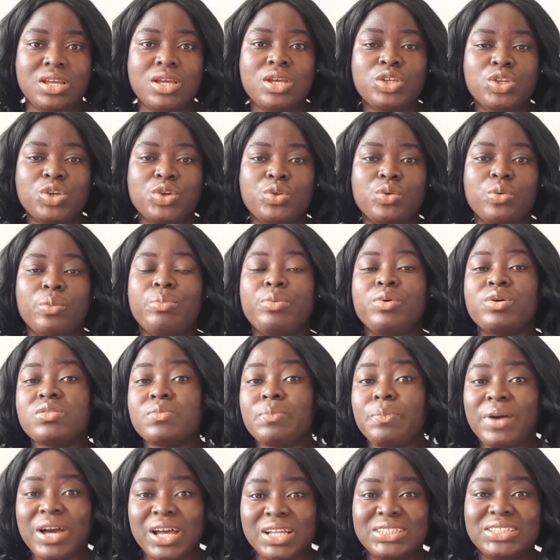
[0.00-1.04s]
both
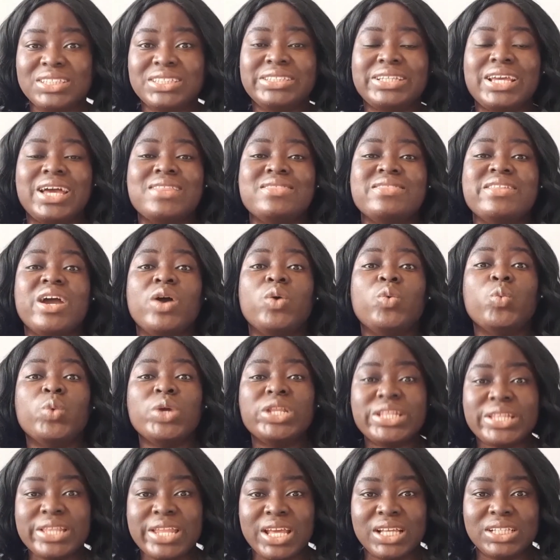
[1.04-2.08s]
parties and their
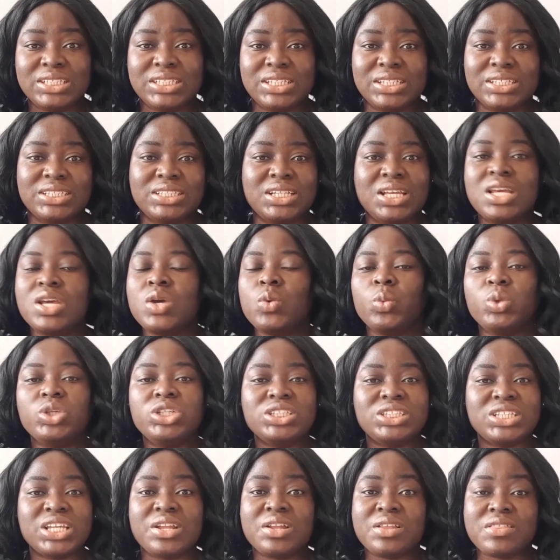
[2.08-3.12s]
witnesses, which
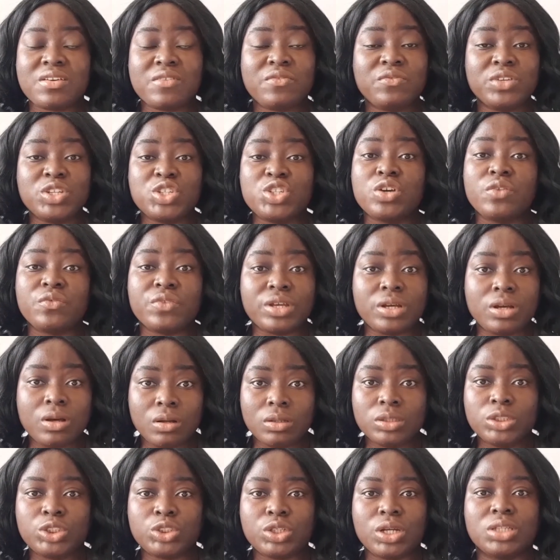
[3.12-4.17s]
is another feature of a
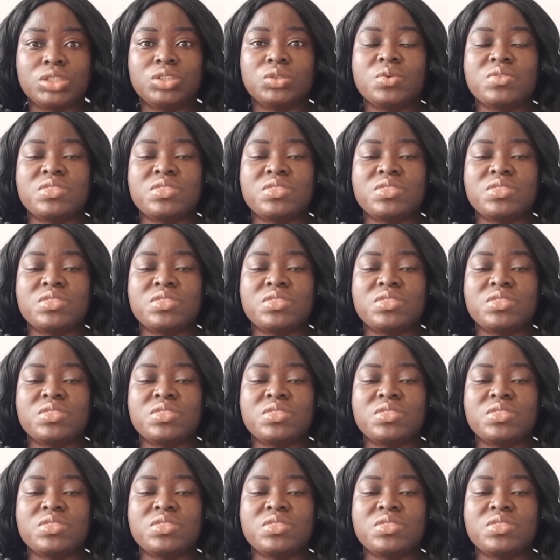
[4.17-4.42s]
contract.